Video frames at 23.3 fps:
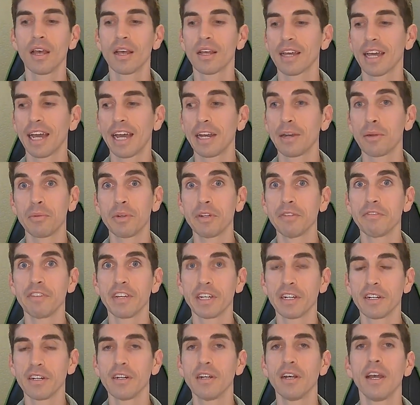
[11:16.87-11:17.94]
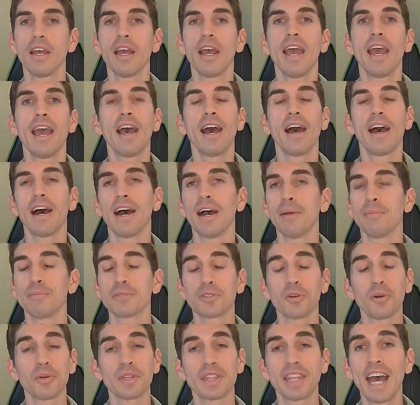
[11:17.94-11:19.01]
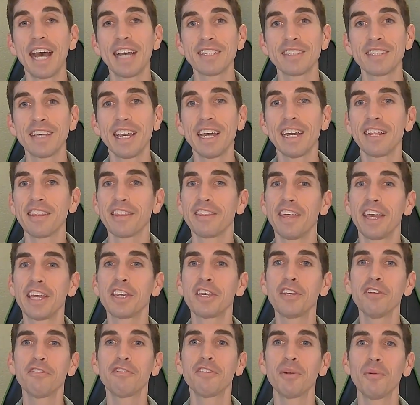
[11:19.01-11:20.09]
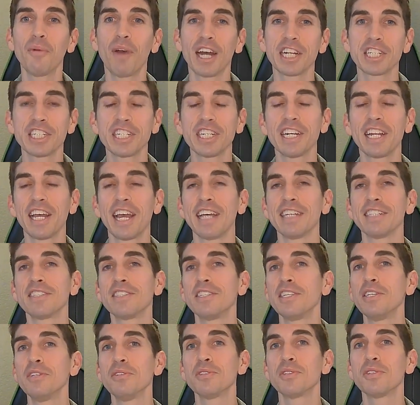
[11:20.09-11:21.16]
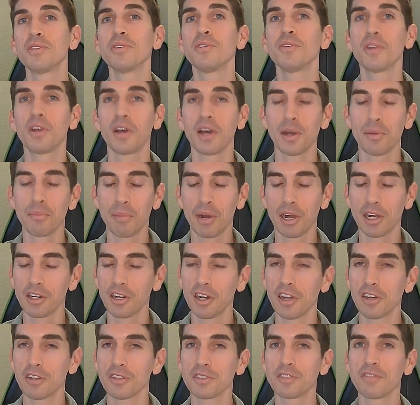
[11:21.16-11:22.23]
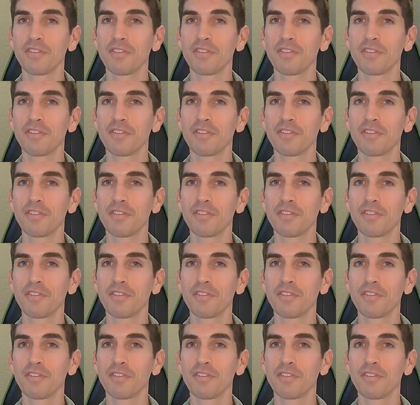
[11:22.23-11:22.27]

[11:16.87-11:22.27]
kind of reveal. So with that said, thank you for watching, and see you soon on Mark Arnold's